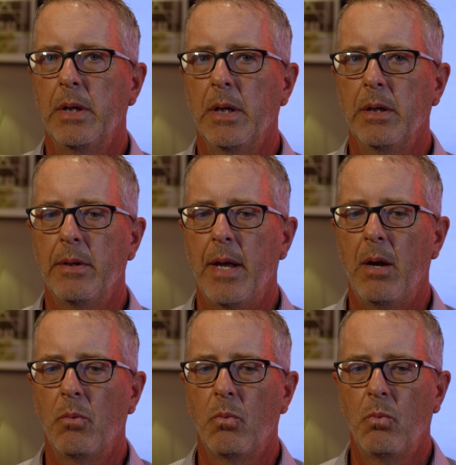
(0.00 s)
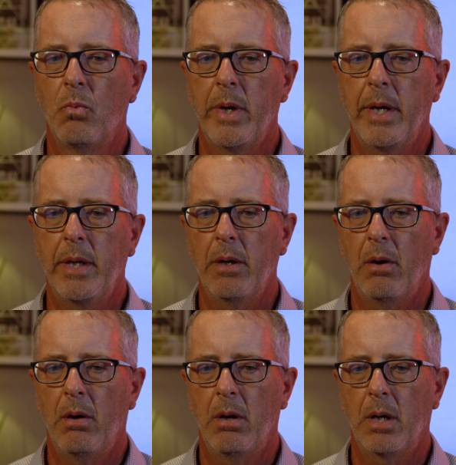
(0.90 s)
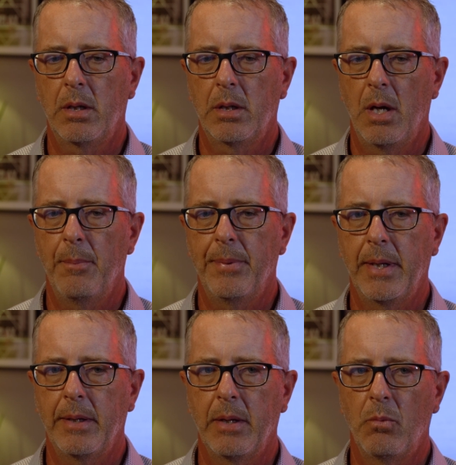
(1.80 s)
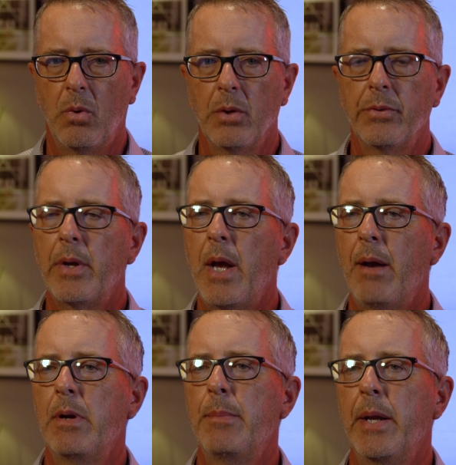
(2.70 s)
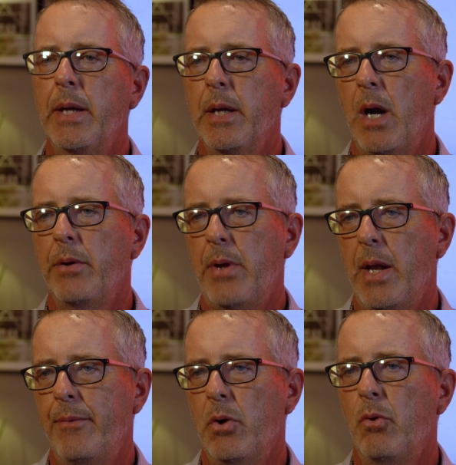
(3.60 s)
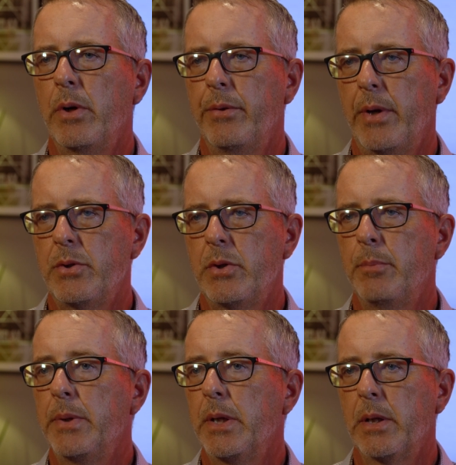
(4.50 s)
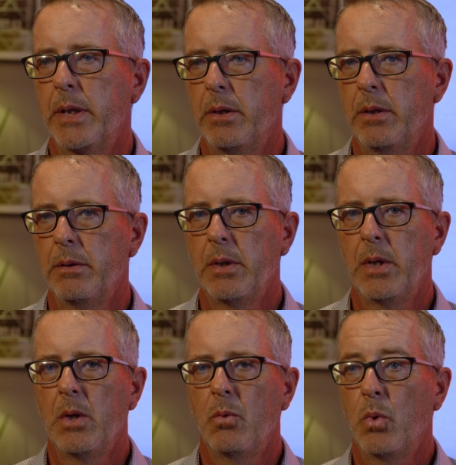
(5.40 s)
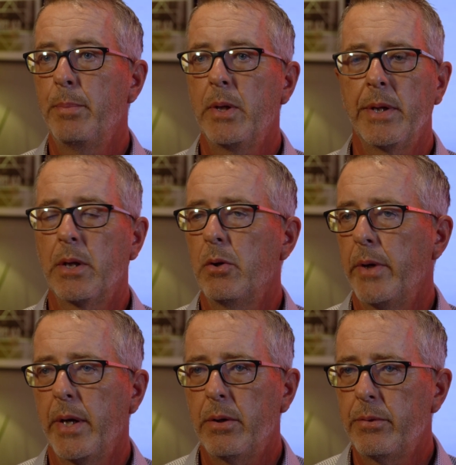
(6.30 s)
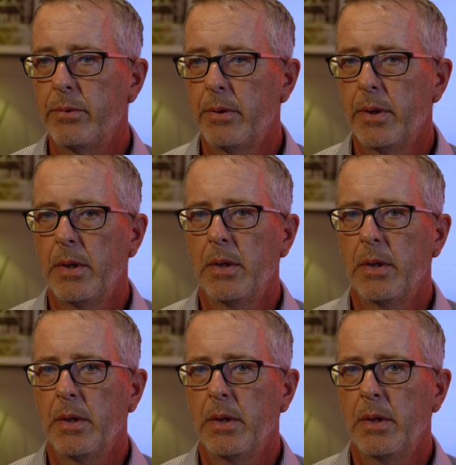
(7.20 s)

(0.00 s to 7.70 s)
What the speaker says: in that we are a company that wants everybody in our side of our organization to be a leader. We're building careers.